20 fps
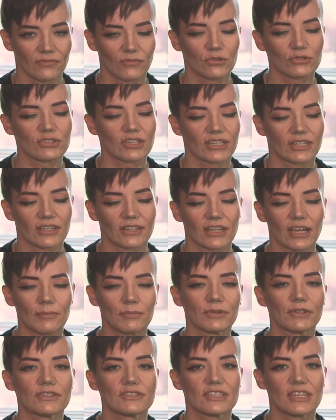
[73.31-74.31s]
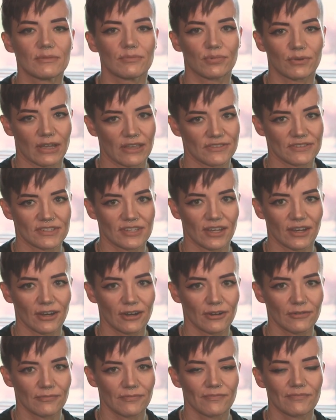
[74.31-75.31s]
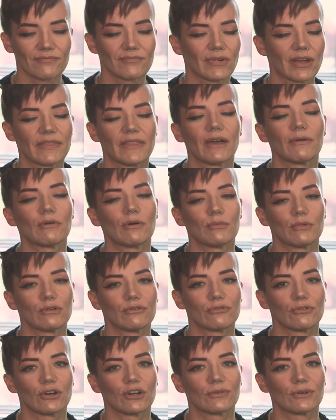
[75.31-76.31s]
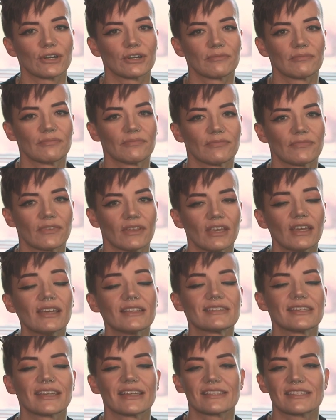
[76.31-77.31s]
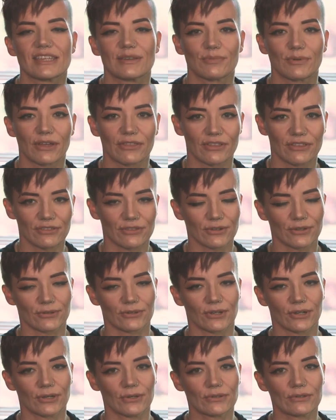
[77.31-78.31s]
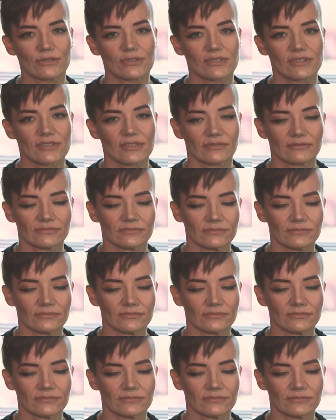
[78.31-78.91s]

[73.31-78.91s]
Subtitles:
We'll take a couple of deep breaths here, and then we'll move forward. Take a deep breath in through your nose.